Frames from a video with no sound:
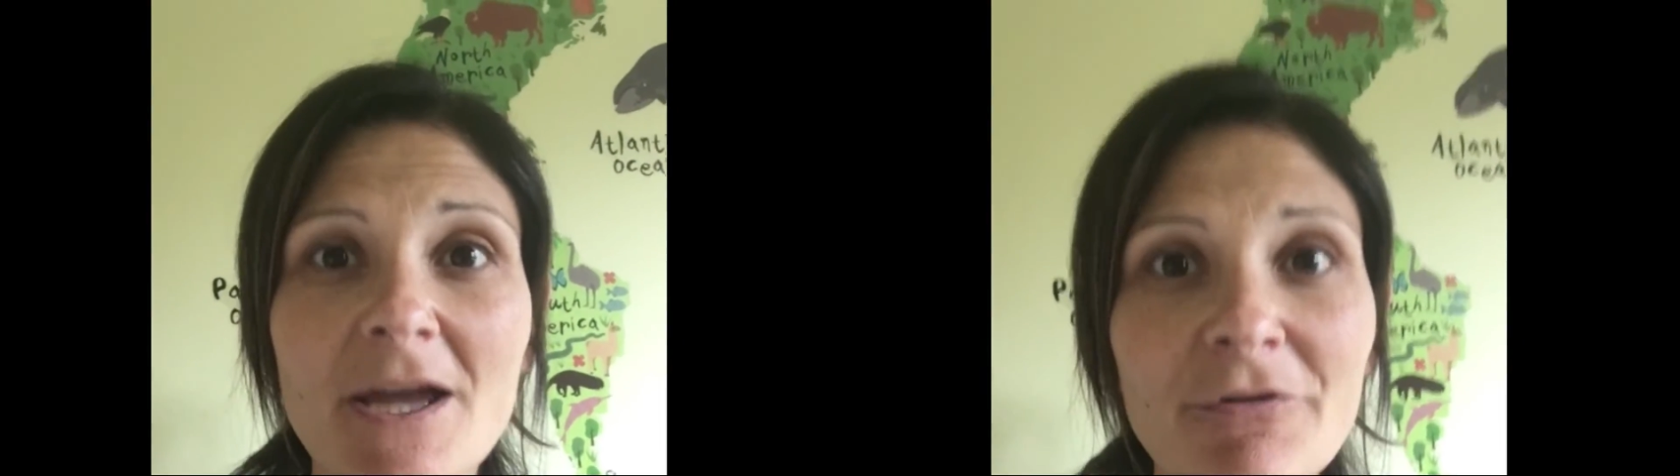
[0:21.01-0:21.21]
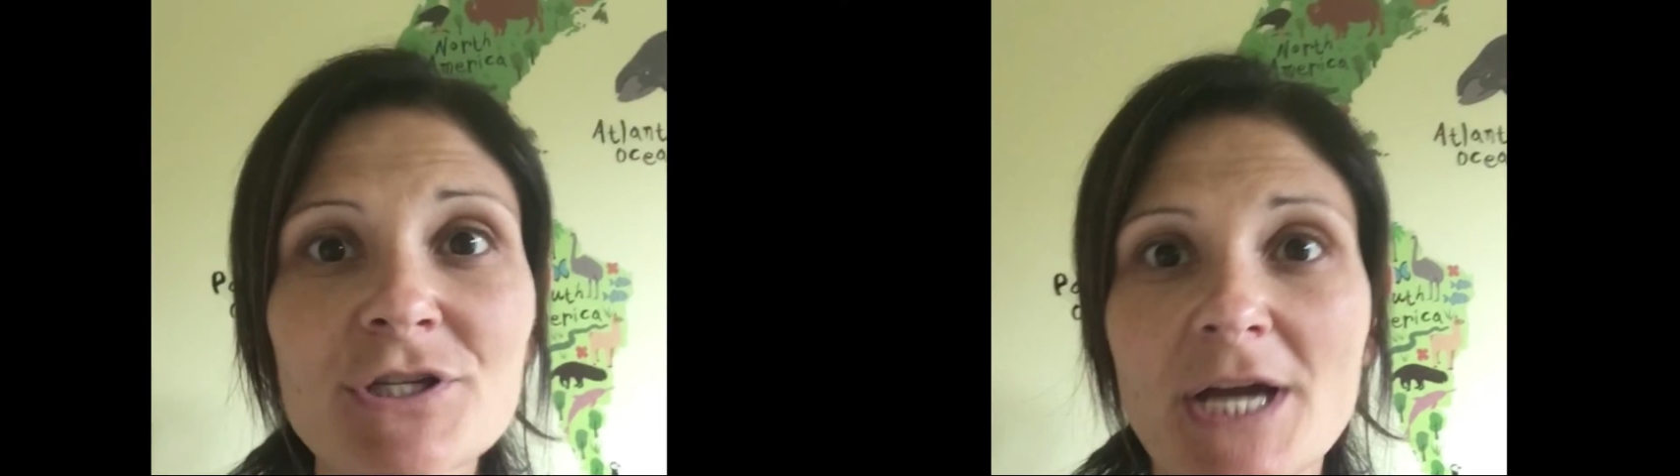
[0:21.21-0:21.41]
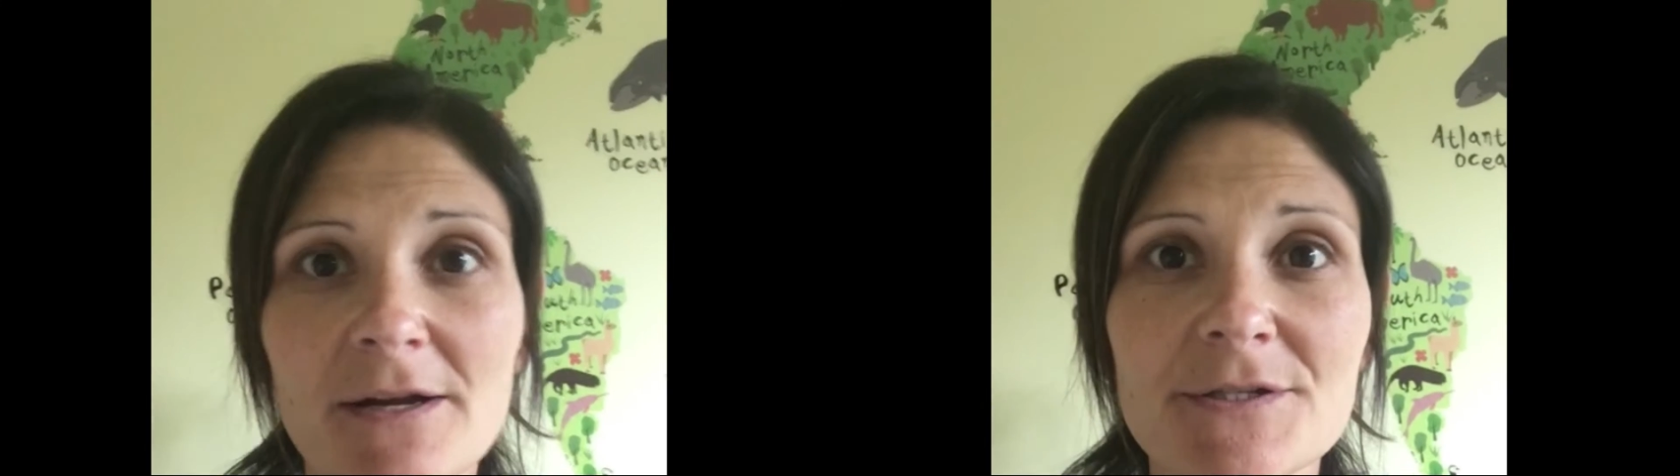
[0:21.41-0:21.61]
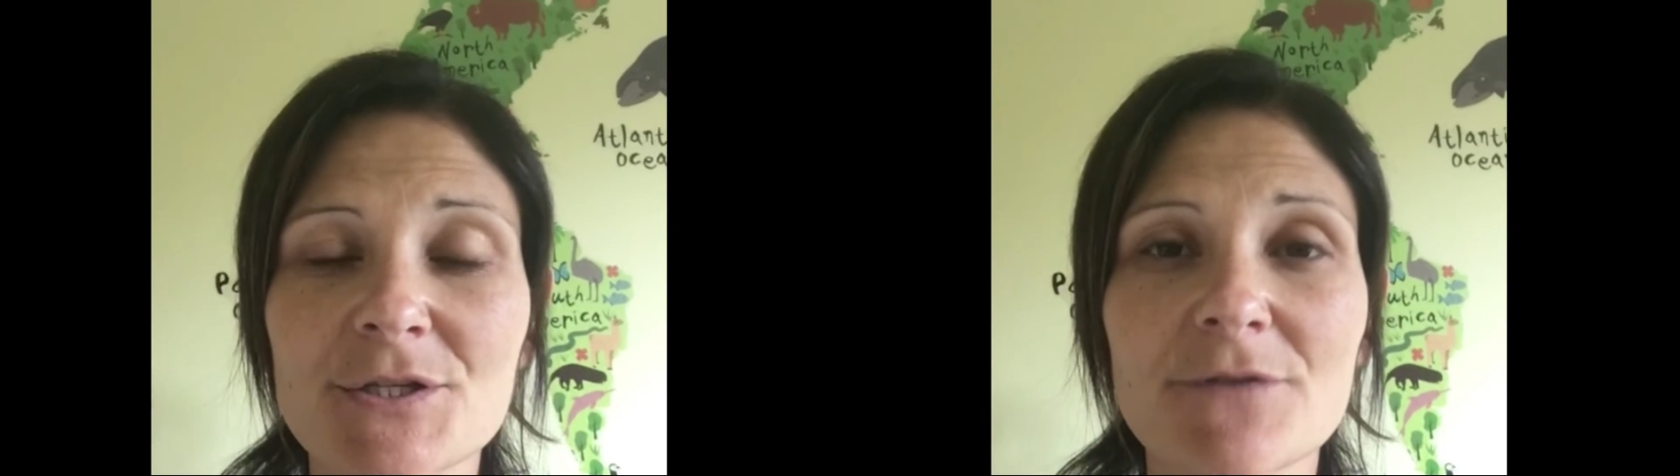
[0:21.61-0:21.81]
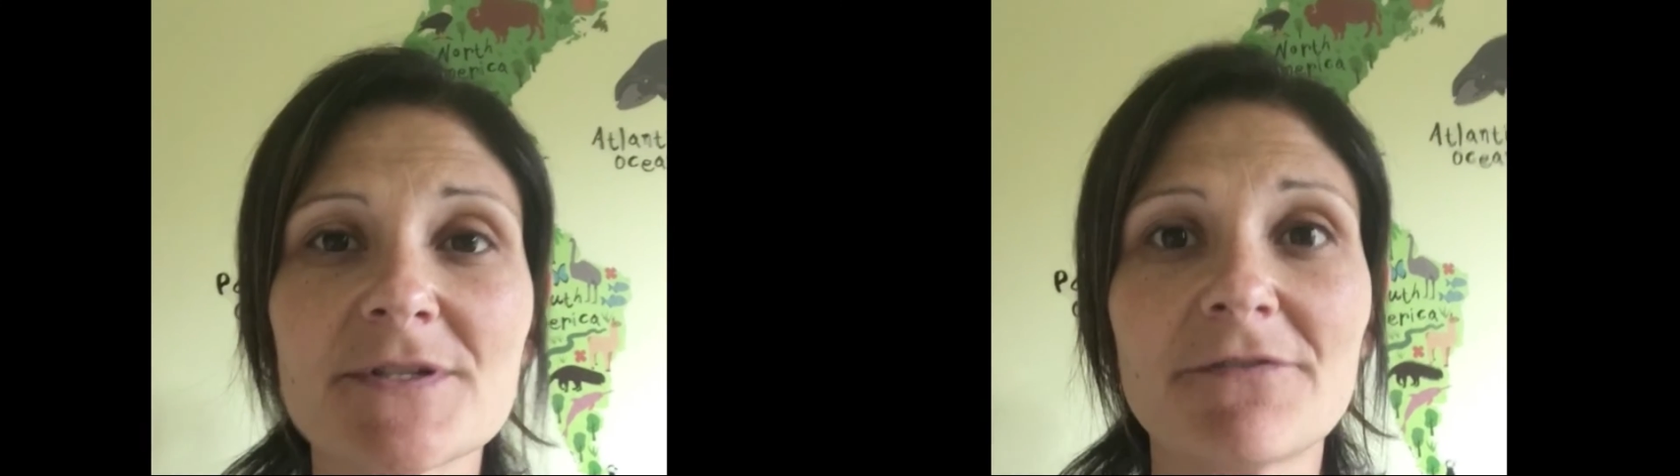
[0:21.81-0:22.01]
every child
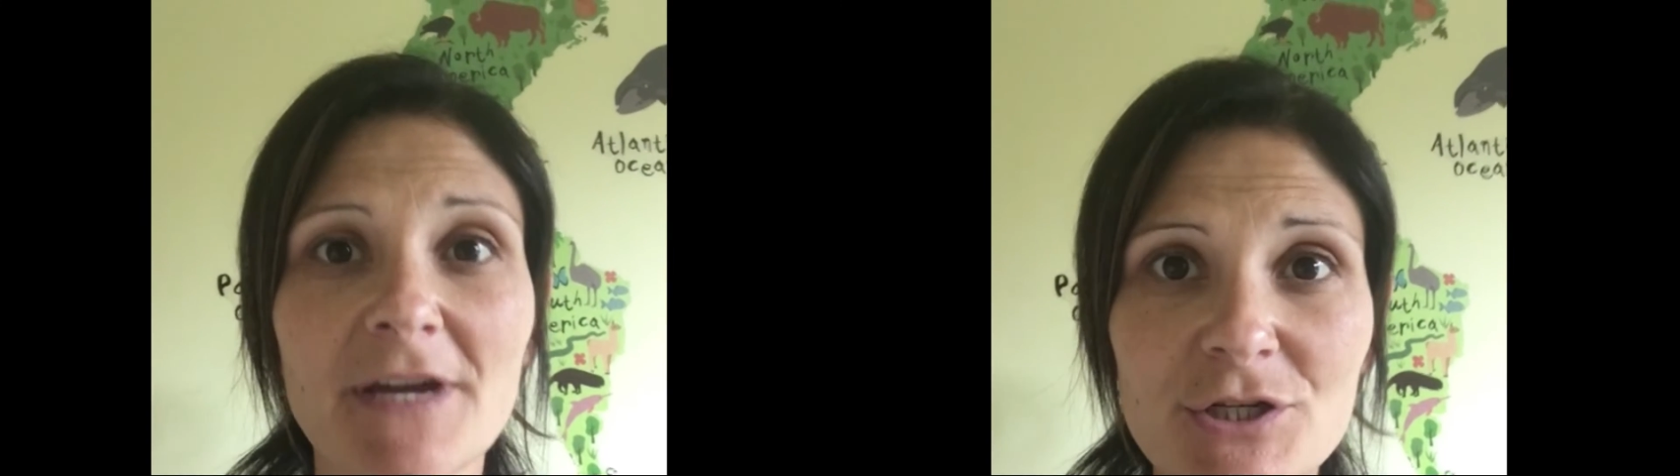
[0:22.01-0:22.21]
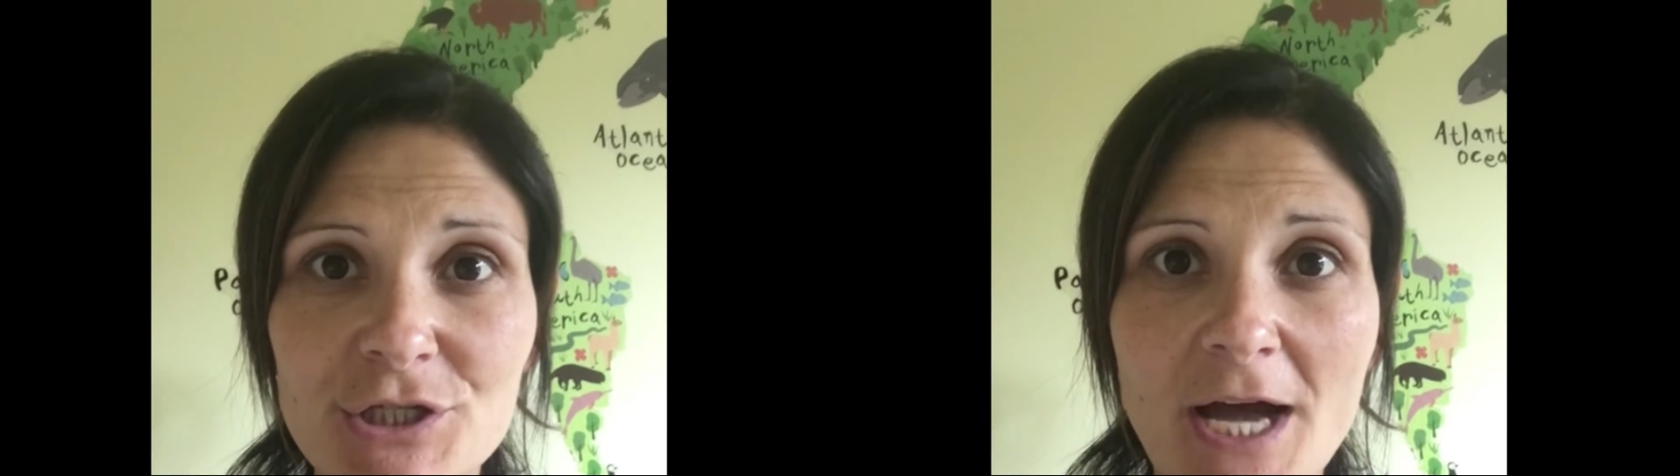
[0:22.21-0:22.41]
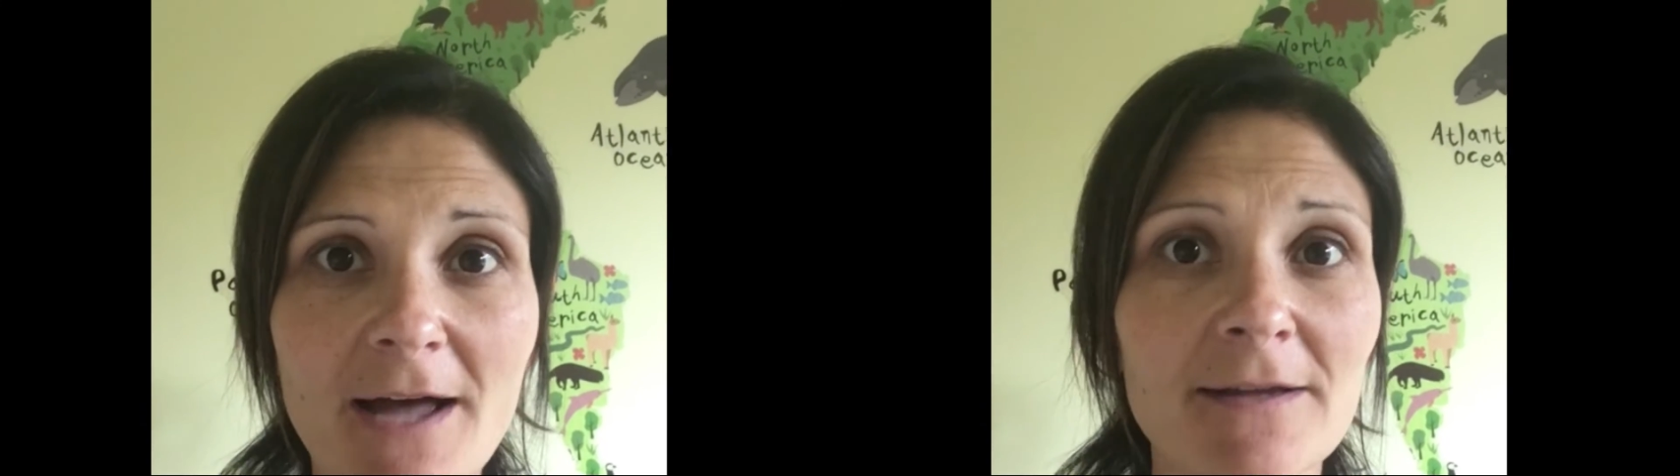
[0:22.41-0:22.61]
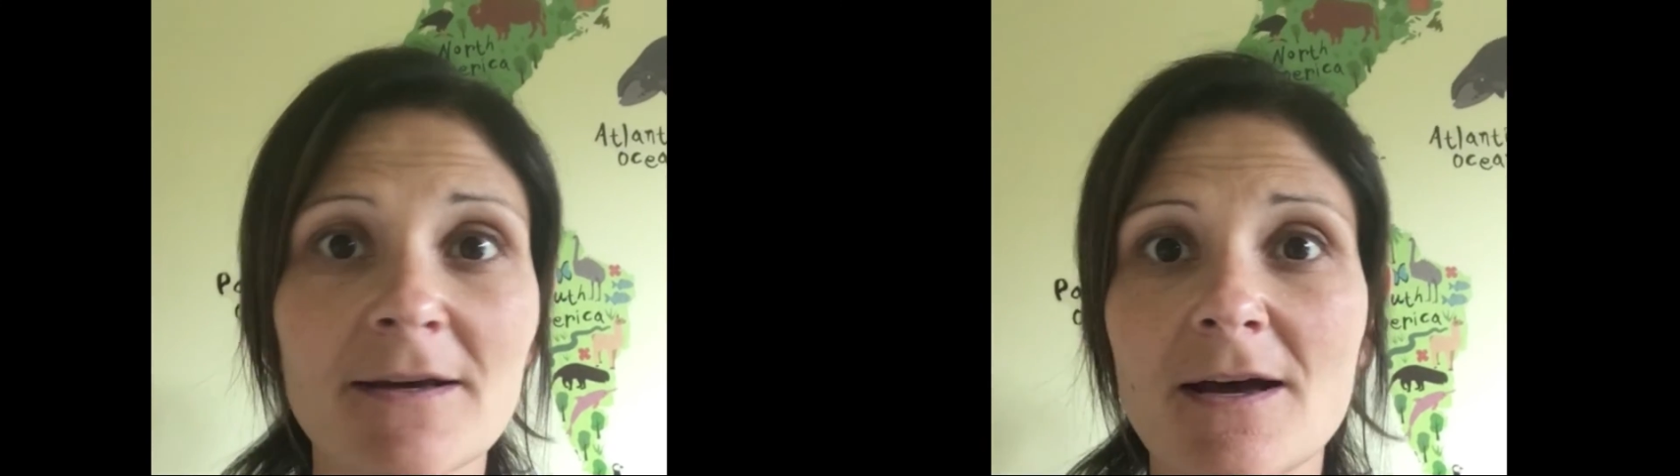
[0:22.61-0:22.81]
deserves a fair shot,